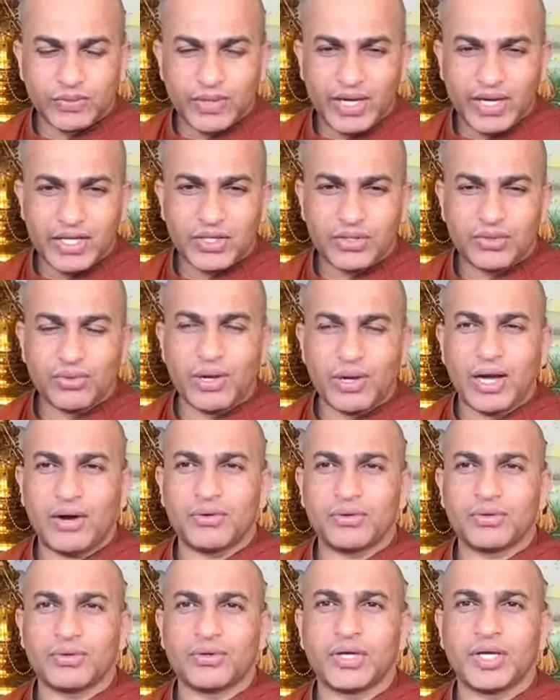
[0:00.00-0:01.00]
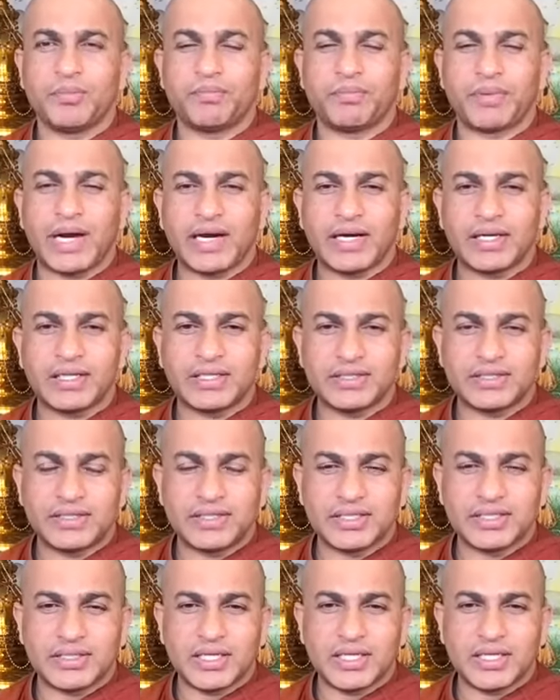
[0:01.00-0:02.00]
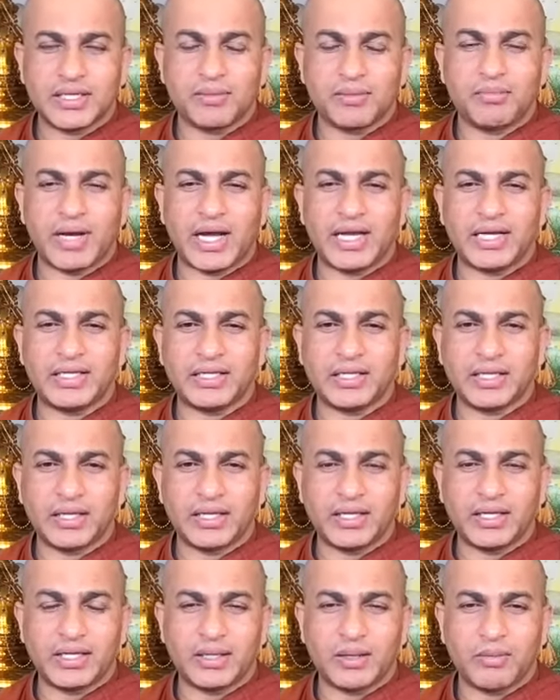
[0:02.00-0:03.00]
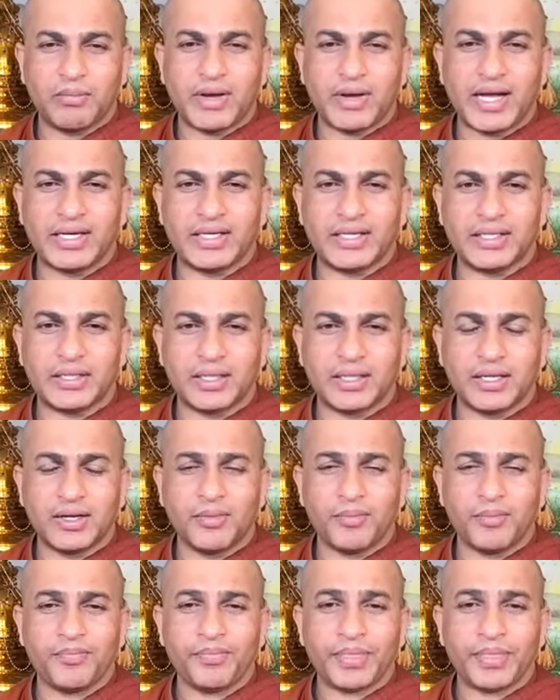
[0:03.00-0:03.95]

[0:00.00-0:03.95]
why you have to keep practice this little by little little by little